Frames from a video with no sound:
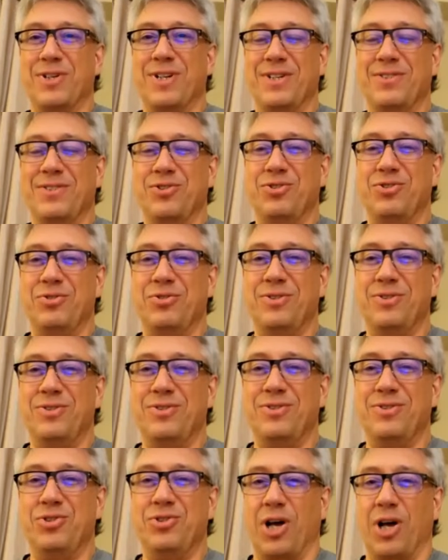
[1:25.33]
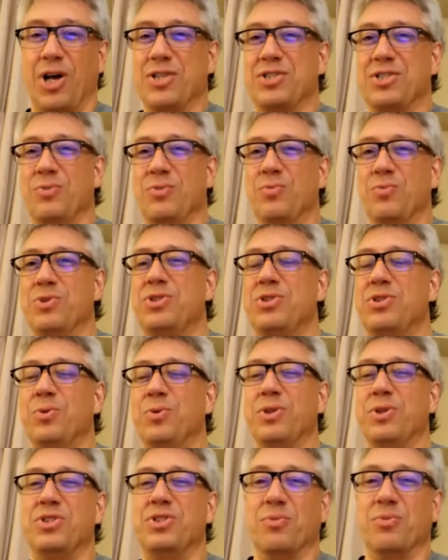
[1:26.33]
And Johnson was
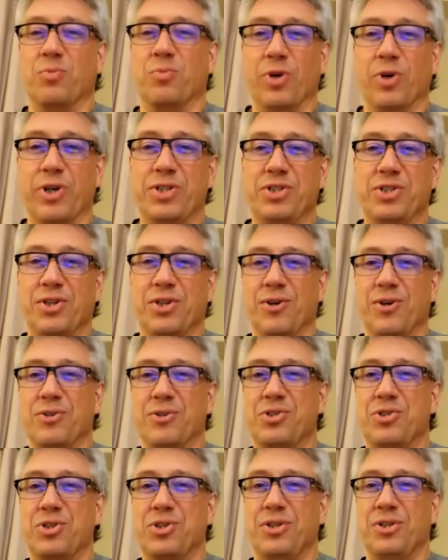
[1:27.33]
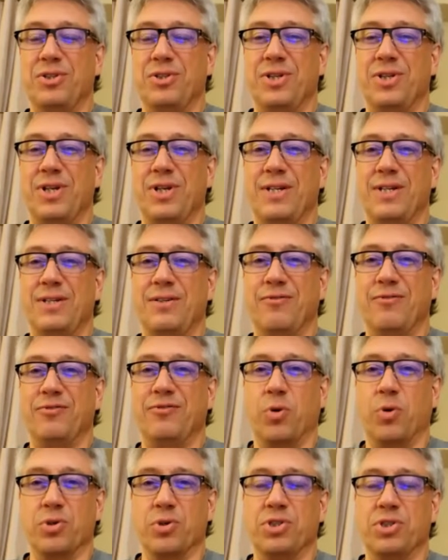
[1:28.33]
doing some research, and of
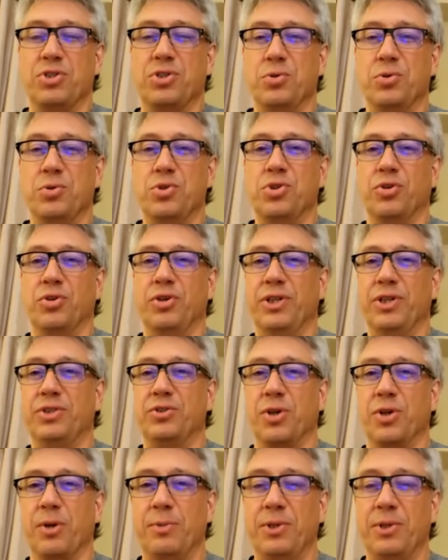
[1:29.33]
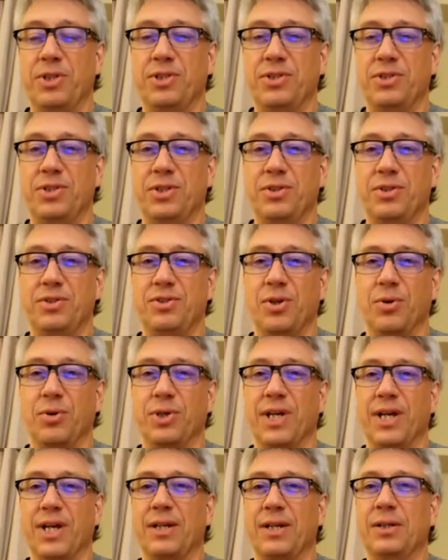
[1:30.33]
course, it's usually attributed to
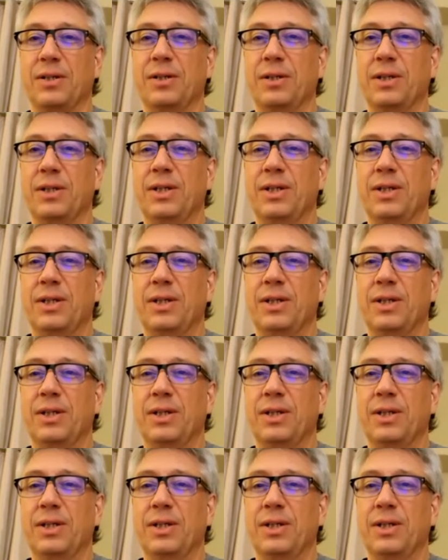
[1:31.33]
Dogen.